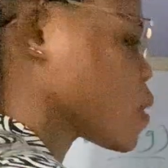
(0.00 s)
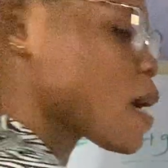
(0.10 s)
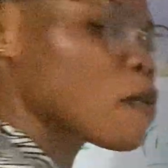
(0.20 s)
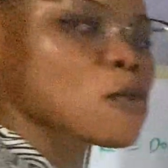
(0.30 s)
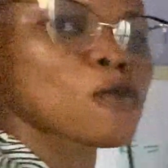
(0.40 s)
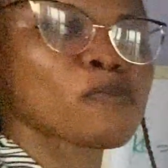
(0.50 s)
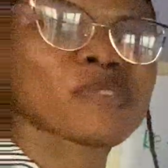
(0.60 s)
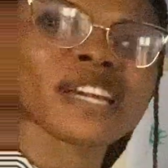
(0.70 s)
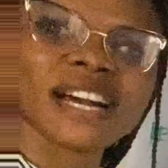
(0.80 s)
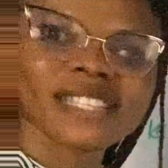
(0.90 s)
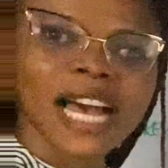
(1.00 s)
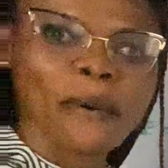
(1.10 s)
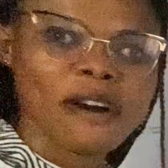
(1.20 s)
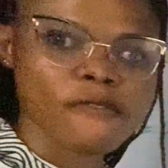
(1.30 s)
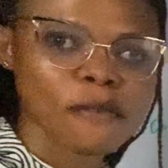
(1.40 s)
we want to bring out
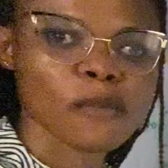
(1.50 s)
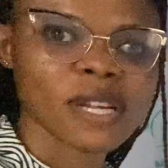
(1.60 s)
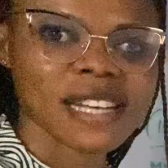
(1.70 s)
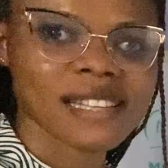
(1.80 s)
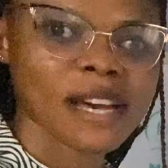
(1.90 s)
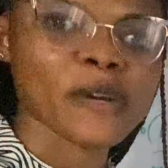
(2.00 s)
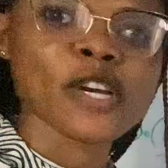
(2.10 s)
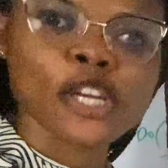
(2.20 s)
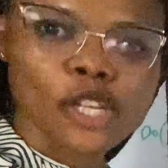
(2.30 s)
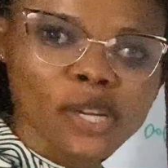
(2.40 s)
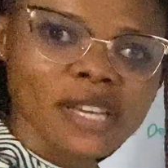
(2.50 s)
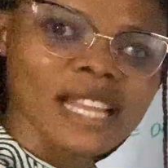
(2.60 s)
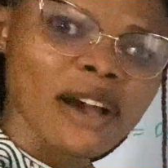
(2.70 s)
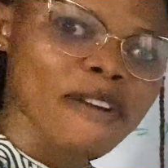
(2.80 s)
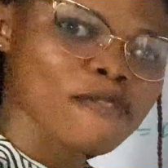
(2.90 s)
our formula. Now in
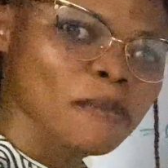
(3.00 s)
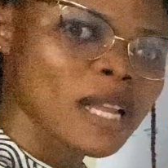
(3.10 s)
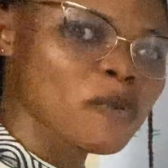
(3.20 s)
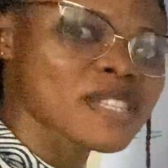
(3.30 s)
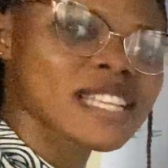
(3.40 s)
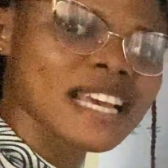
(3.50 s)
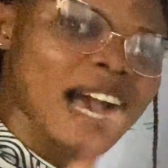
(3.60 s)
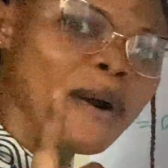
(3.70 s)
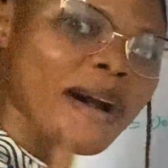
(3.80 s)
our formula we said